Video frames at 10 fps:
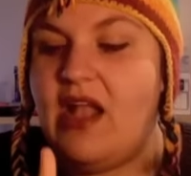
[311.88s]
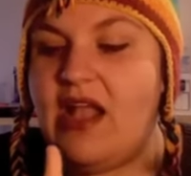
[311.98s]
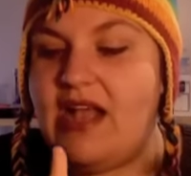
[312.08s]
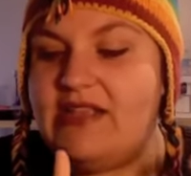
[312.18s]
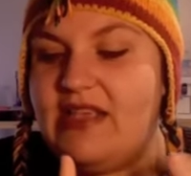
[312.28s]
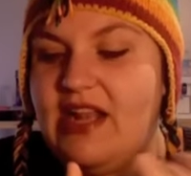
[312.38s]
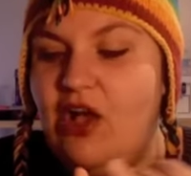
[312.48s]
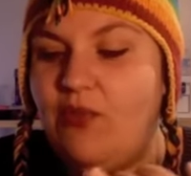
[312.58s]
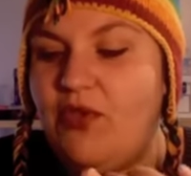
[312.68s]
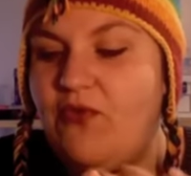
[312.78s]
Guys, it can
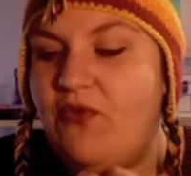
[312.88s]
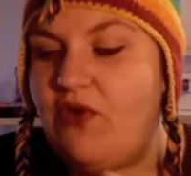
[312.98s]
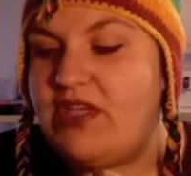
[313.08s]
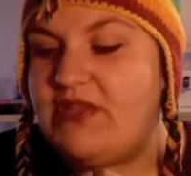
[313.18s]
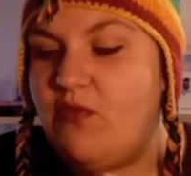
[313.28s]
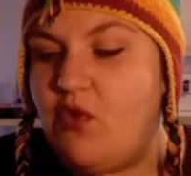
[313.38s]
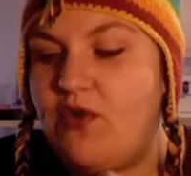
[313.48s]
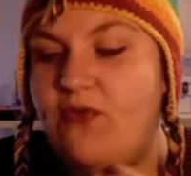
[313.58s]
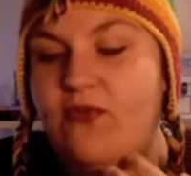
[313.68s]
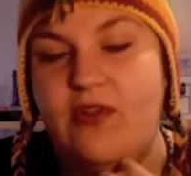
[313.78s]
help you focus more
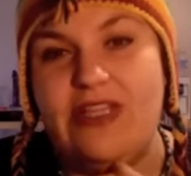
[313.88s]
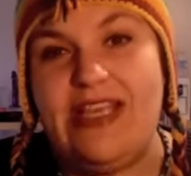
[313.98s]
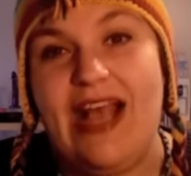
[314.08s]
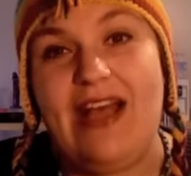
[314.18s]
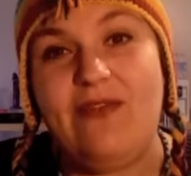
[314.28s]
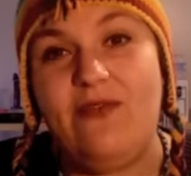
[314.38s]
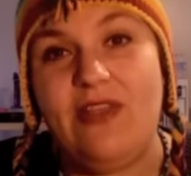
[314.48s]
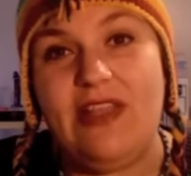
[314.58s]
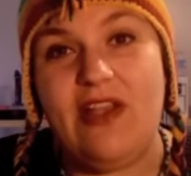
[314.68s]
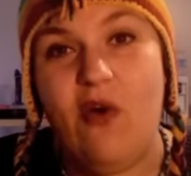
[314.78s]
fully on
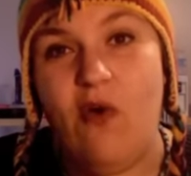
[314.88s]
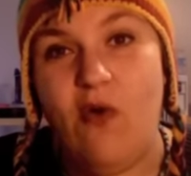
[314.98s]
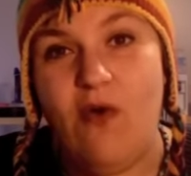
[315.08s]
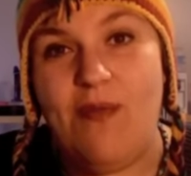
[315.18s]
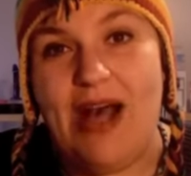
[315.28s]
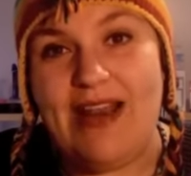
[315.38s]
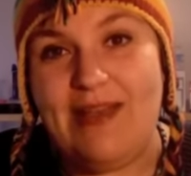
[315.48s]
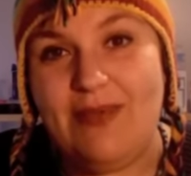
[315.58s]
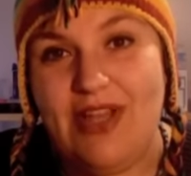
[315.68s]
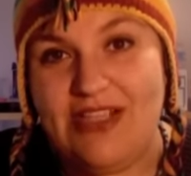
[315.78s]
feeling a whole
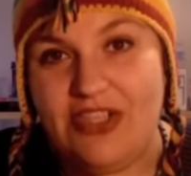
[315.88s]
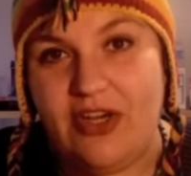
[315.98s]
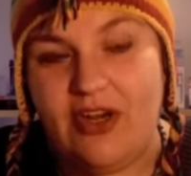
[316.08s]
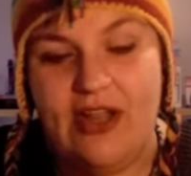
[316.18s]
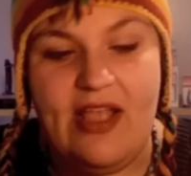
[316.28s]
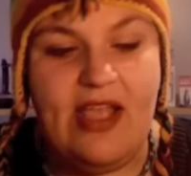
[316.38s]
body pleasure.